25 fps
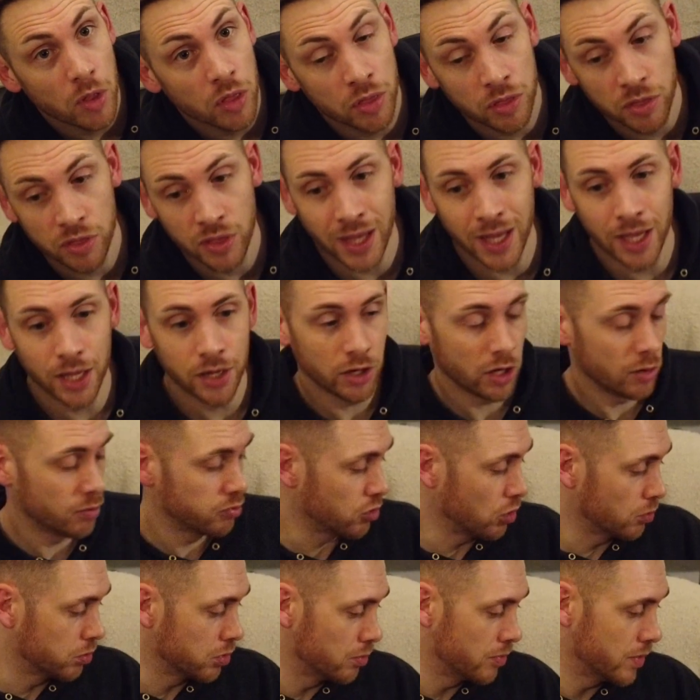But that's no
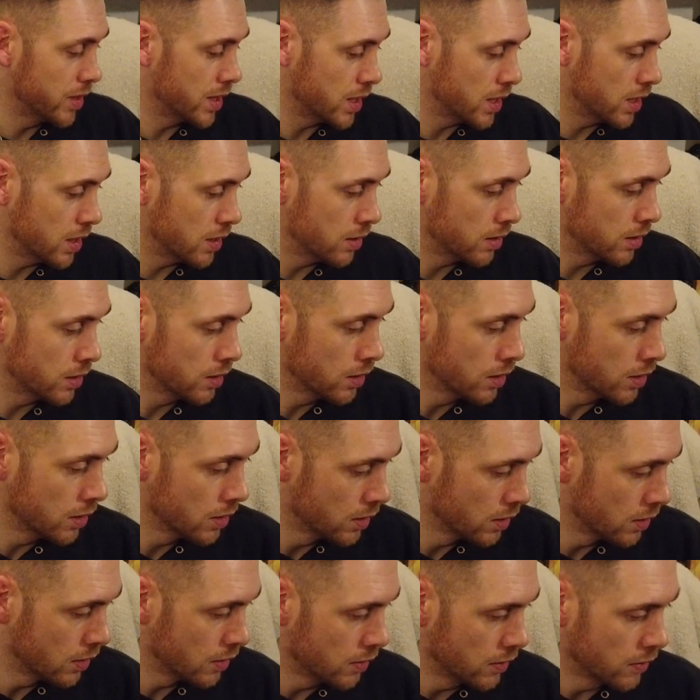problem there. I will
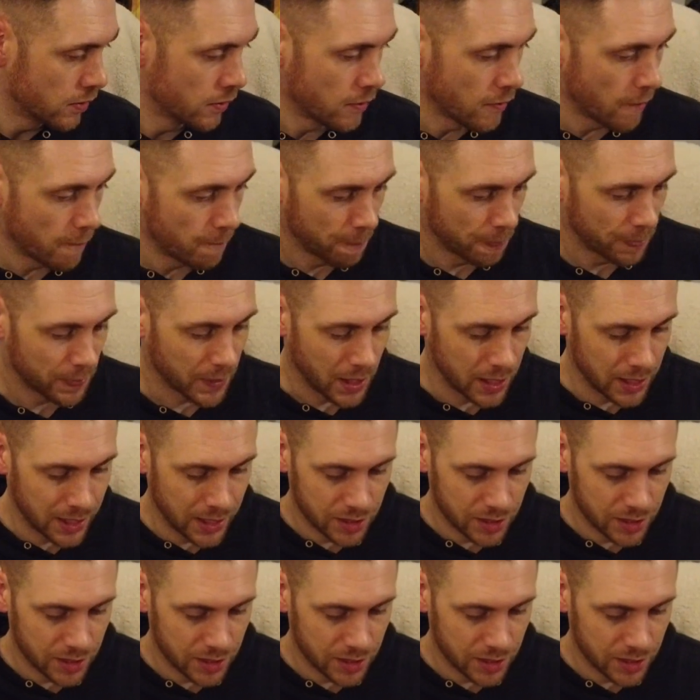confirm that.